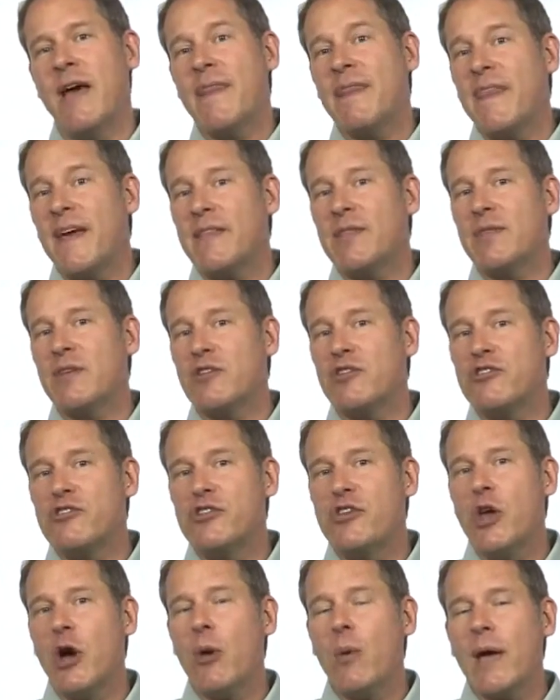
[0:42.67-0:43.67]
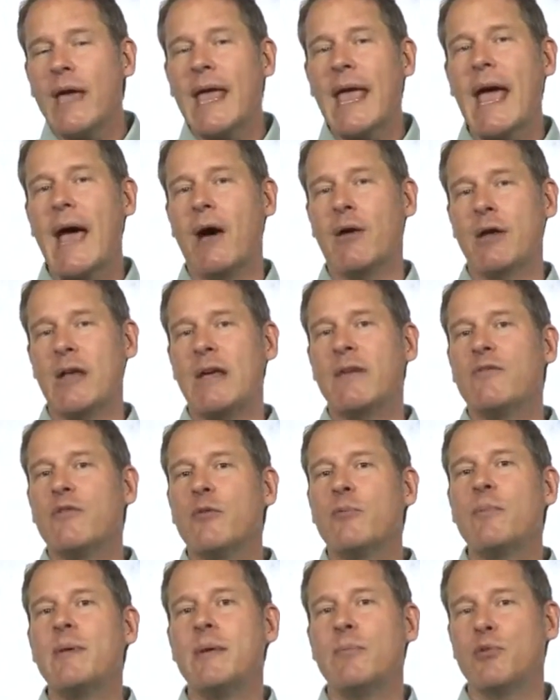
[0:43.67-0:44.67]
that there's no accounting for
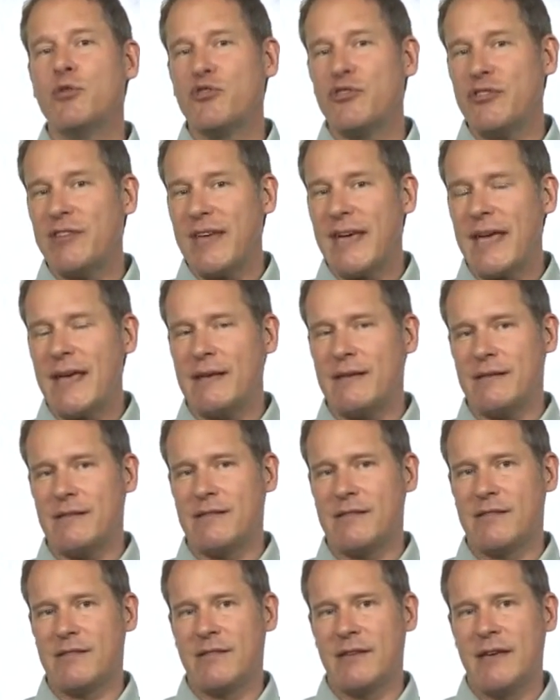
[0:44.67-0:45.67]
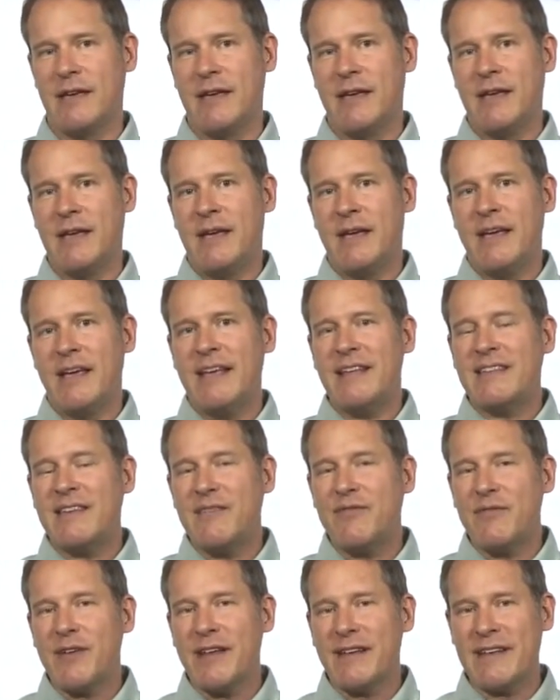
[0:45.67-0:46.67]
people's tastes. It's a
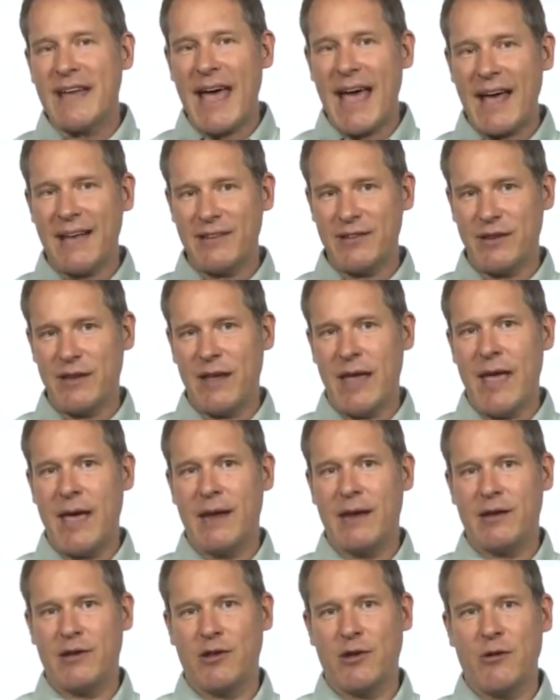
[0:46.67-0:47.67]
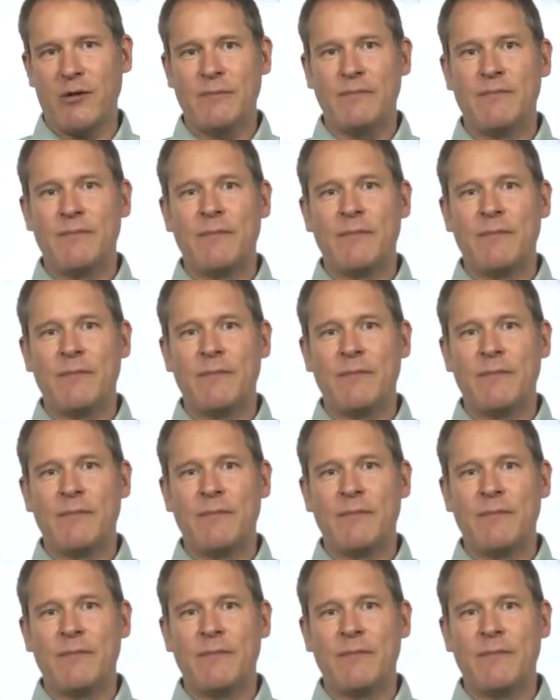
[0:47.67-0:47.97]
fantastic anecdote.